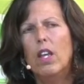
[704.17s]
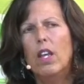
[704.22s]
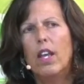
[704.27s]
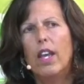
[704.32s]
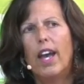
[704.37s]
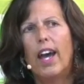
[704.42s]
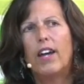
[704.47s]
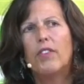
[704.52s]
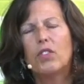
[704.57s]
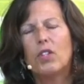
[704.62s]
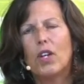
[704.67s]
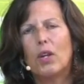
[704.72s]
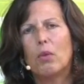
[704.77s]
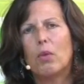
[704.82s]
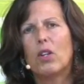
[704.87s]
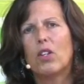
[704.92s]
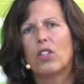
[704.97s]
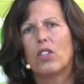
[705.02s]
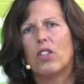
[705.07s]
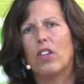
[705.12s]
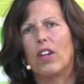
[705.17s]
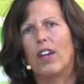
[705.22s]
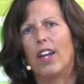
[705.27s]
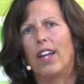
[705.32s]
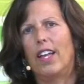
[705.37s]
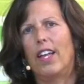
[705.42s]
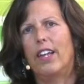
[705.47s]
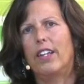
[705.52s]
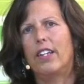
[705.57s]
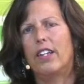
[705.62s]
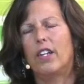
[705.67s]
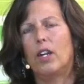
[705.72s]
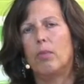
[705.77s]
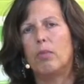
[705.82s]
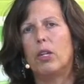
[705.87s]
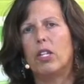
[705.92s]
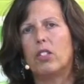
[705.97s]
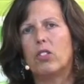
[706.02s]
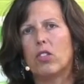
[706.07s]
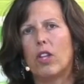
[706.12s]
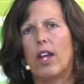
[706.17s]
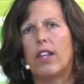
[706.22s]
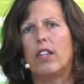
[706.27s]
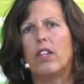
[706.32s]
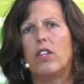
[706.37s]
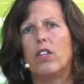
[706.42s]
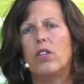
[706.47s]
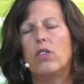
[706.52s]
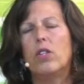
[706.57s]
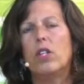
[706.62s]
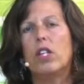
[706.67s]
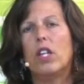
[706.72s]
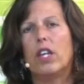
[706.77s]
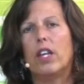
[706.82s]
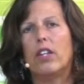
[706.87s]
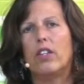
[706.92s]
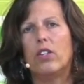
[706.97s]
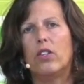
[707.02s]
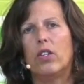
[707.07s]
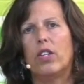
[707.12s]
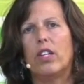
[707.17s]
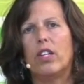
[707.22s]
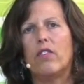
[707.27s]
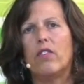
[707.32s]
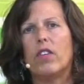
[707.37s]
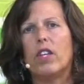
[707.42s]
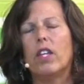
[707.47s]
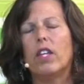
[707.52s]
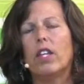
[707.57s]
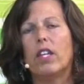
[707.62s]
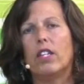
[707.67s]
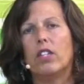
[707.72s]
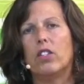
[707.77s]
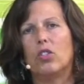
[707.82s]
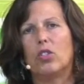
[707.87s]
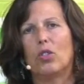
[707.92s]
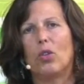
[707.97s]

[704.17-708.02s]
After I worked there, I ended up at Silent Unity at Unity Village.